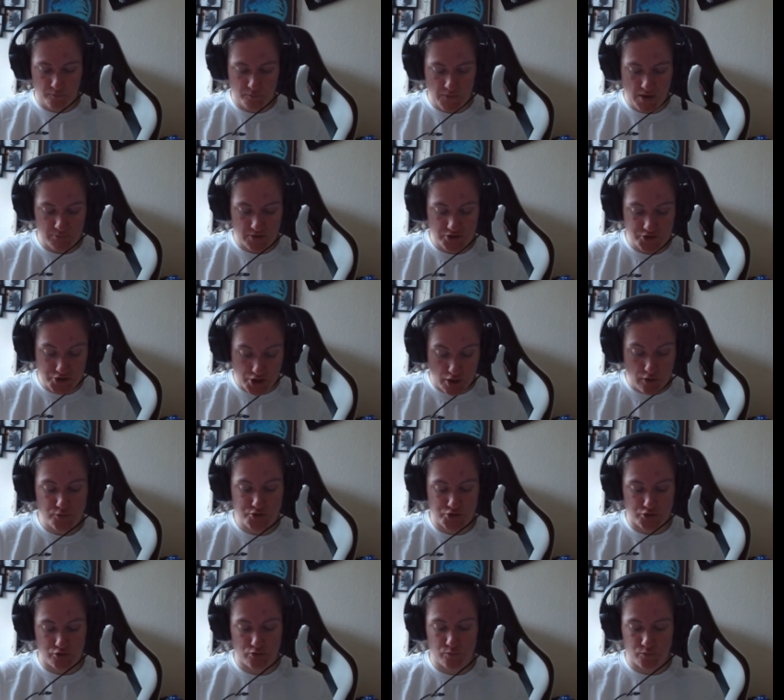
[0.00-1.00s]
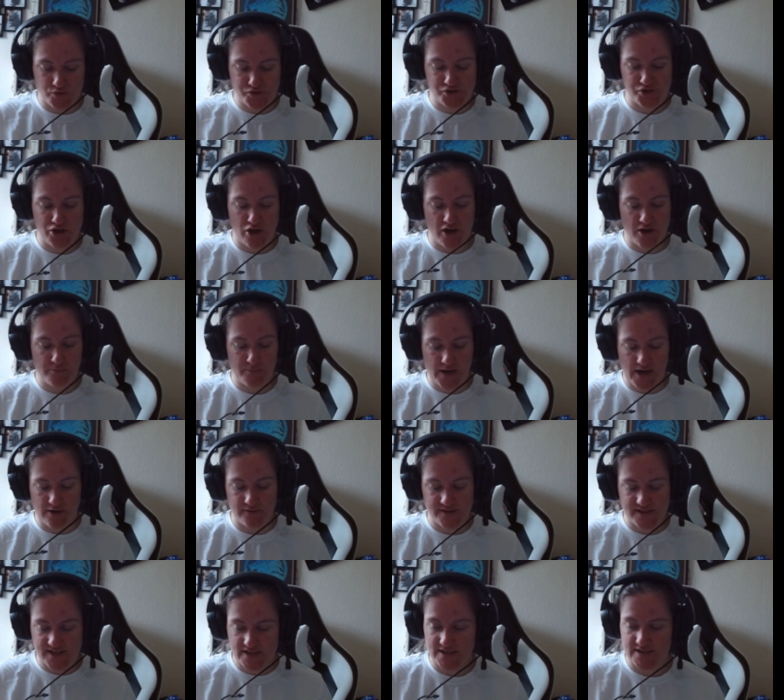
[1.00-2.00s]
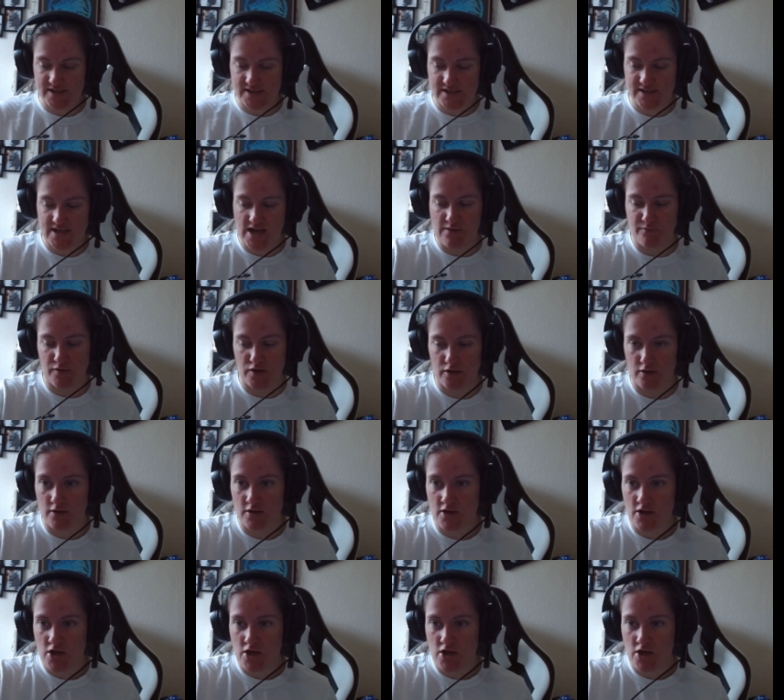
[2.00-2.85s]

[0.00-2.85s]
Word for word: and my total was £9.67.